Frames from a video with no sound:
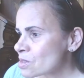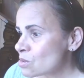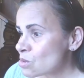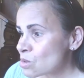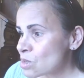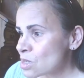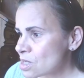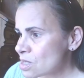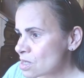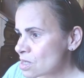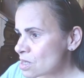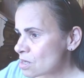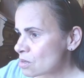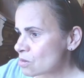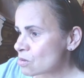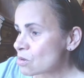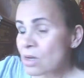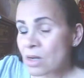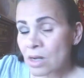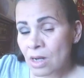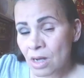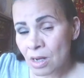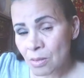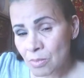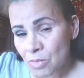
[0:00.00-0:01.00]
Okay, now
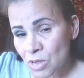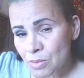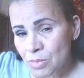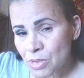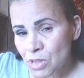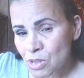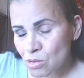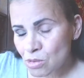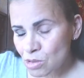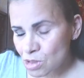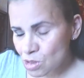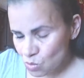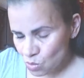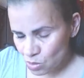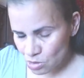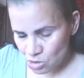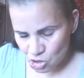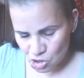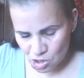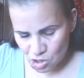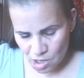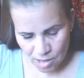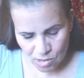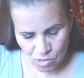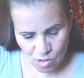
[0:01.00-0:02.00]
I'm going to be using one
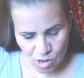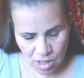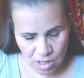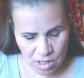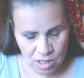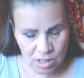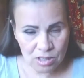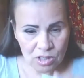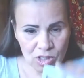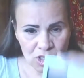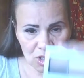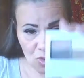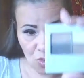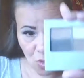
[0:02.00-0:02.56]
shadow out of this